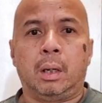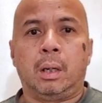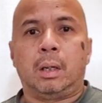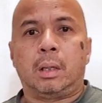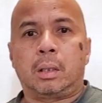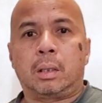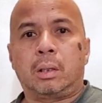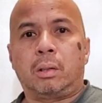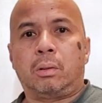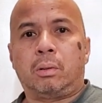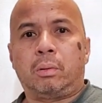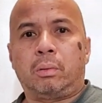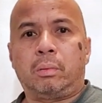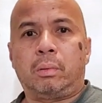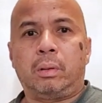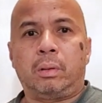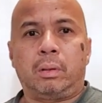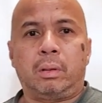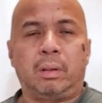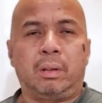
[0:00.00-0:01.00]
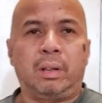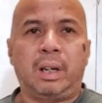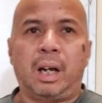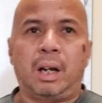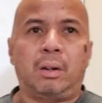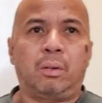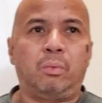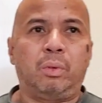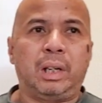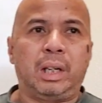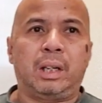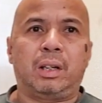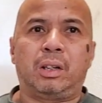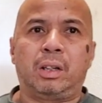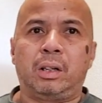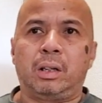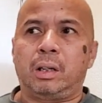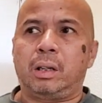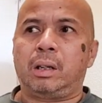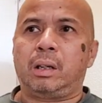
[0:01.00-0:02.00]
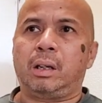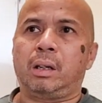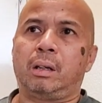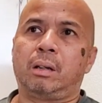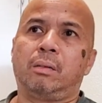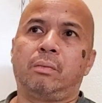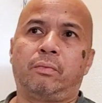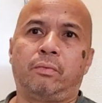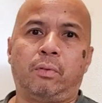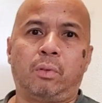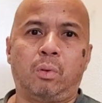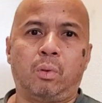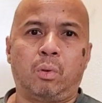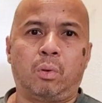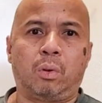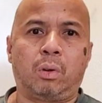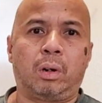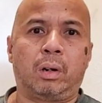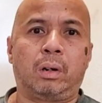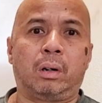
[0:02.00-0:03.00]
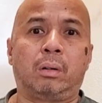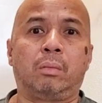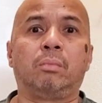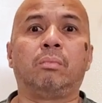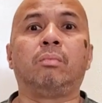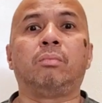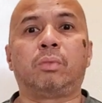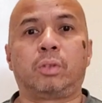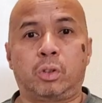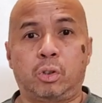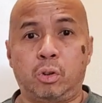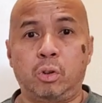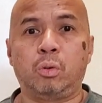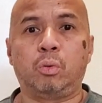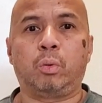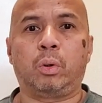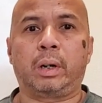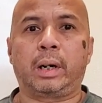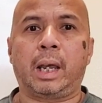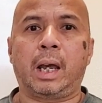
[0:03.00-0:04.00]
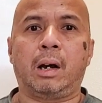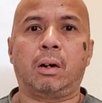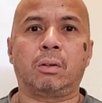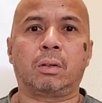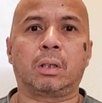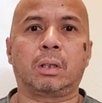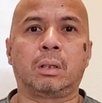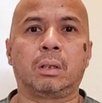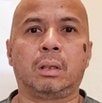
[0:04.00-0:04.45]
So they're not really good for true workouts.